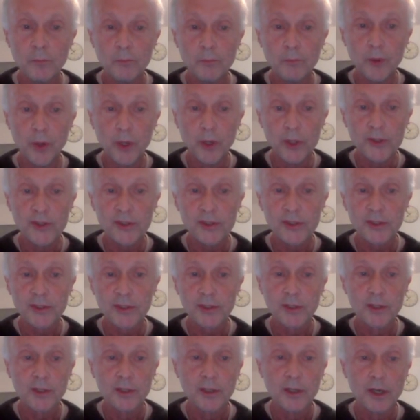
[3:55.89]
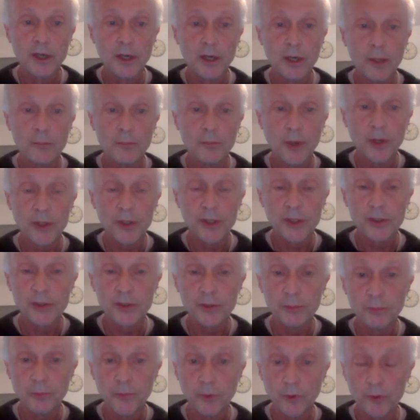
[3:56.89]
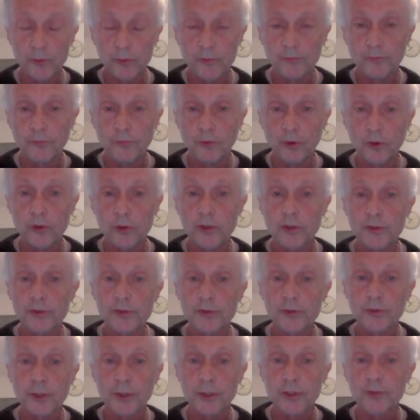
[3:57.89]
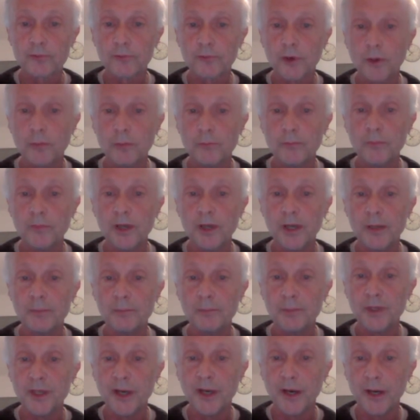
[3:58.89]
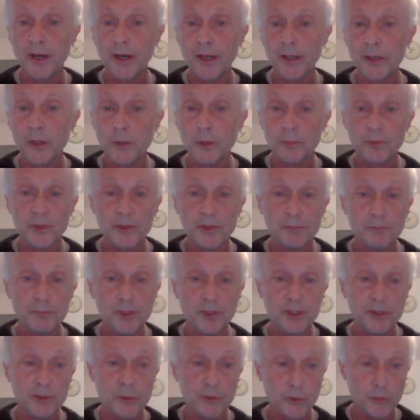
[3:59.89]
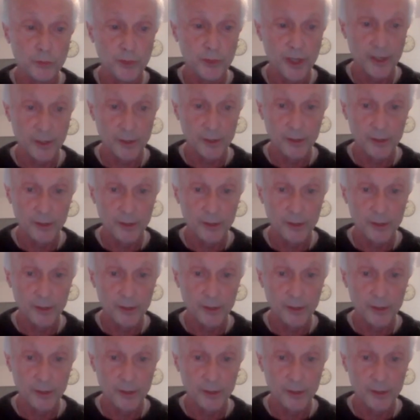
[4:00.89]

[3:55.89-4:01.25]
plus partial support for constructs from MPI, OpenMP, and CUDA.